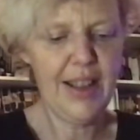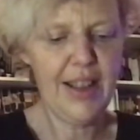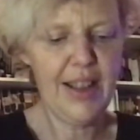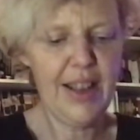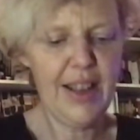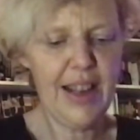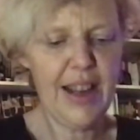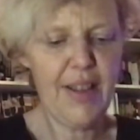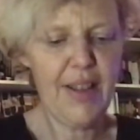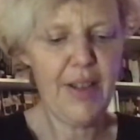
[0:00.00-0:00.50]

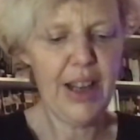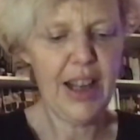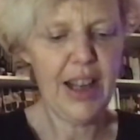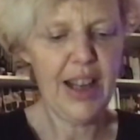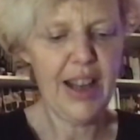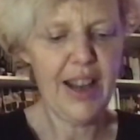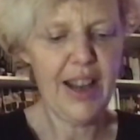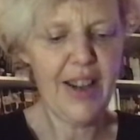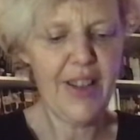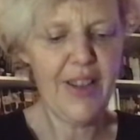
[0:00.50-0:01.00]
There we
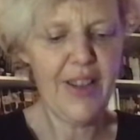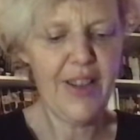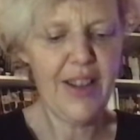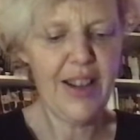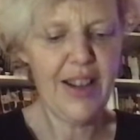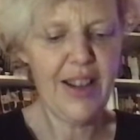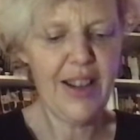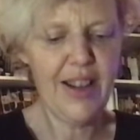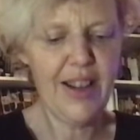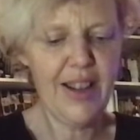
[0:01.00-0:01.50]
go.
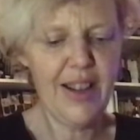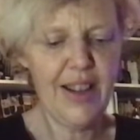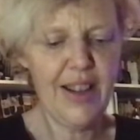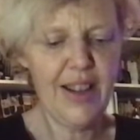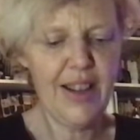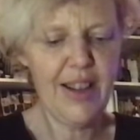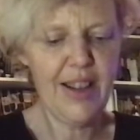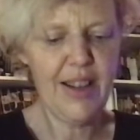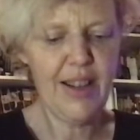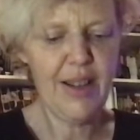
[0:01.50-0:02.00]

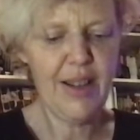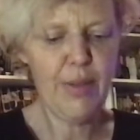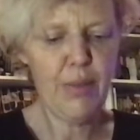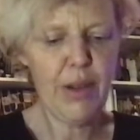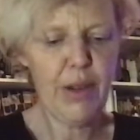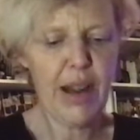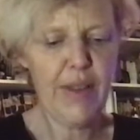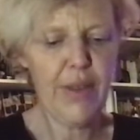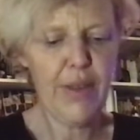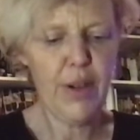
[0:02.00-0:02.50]

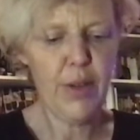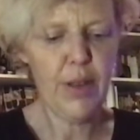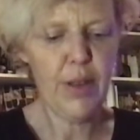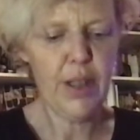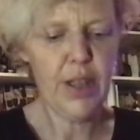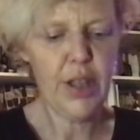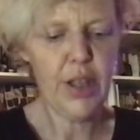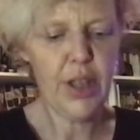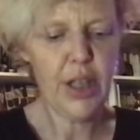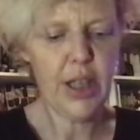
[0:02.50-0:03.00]
Bravo,
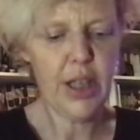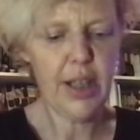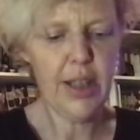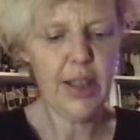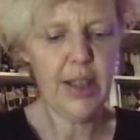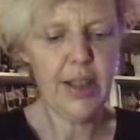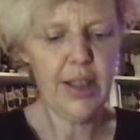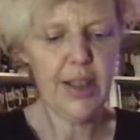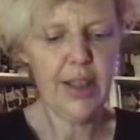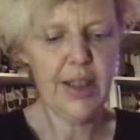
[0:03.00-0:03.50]
Elisha.
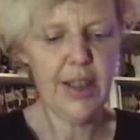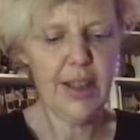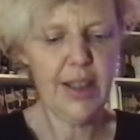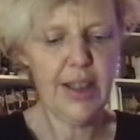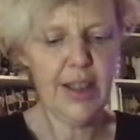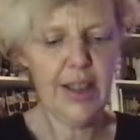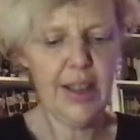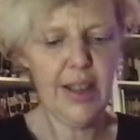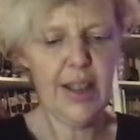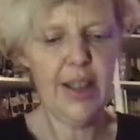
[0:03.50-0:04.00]

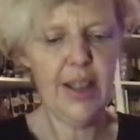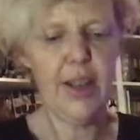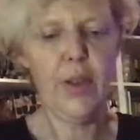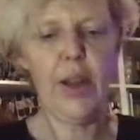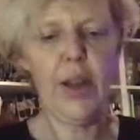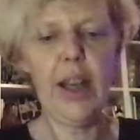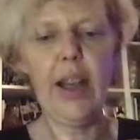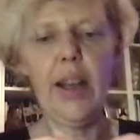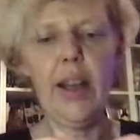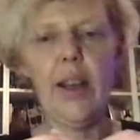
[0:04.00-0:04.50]

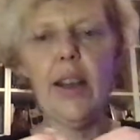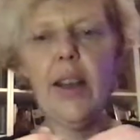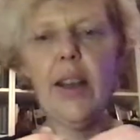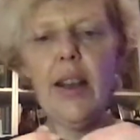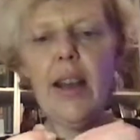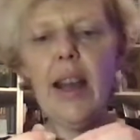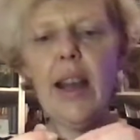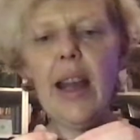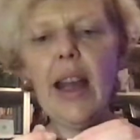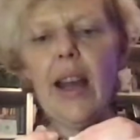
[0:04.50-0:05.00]
Okay.
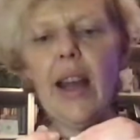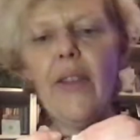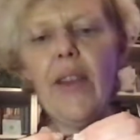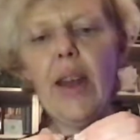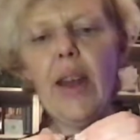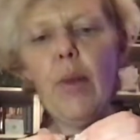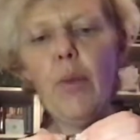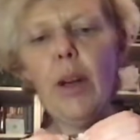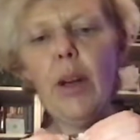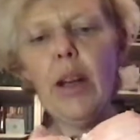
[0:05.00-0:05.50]
And
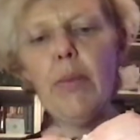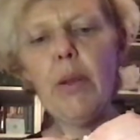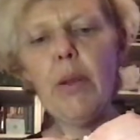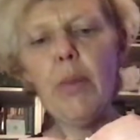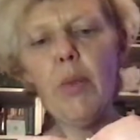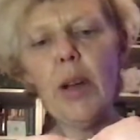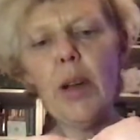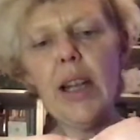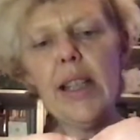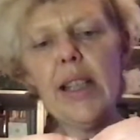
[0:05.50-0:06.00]
then
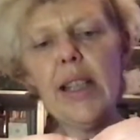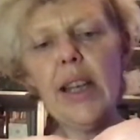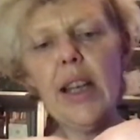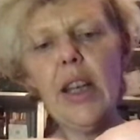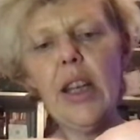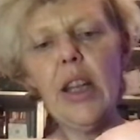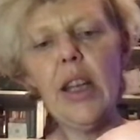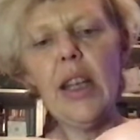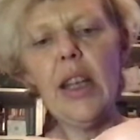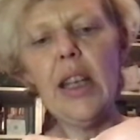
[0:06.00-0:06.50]
remember I said?
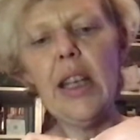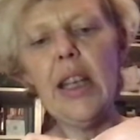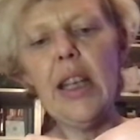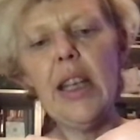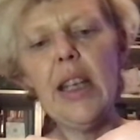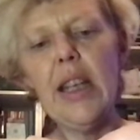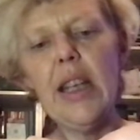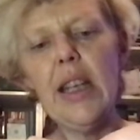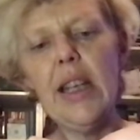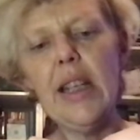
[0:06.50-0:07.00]
You
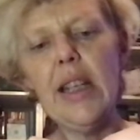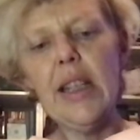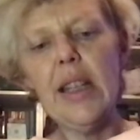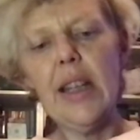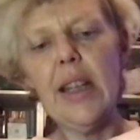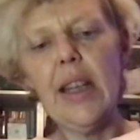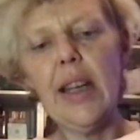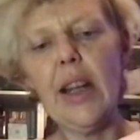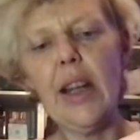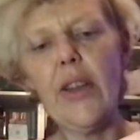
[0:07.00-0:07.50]
ease it
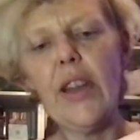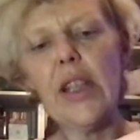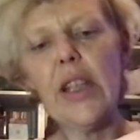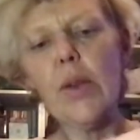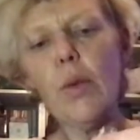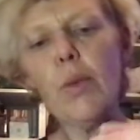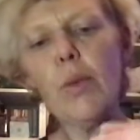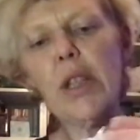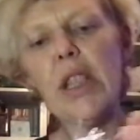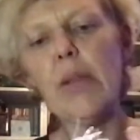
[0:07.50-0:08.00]
in. Now this
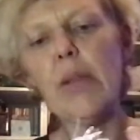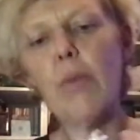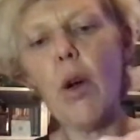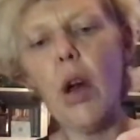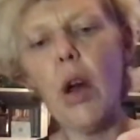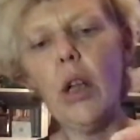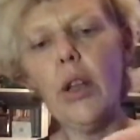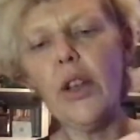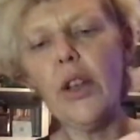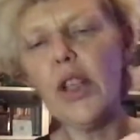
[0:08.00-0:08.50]
one was
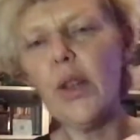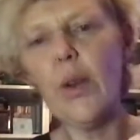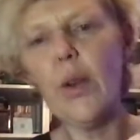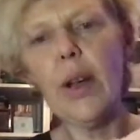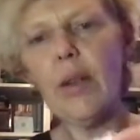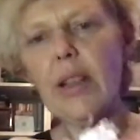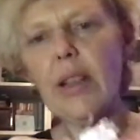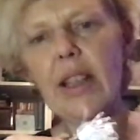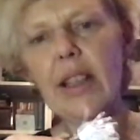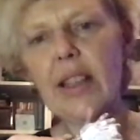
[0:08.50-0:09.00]
smaller, so
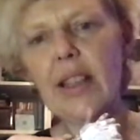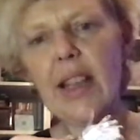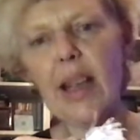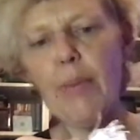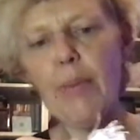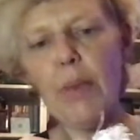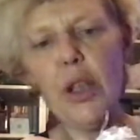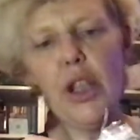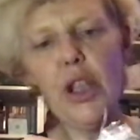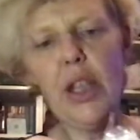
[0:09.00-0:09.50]
it didn't take
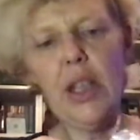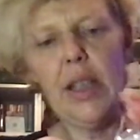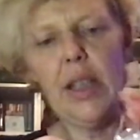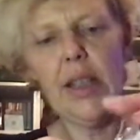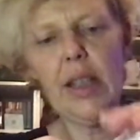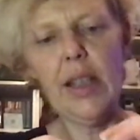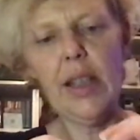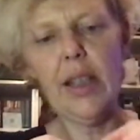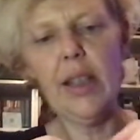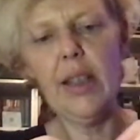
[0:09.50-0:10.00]
much
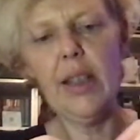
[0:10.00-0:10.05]
easing.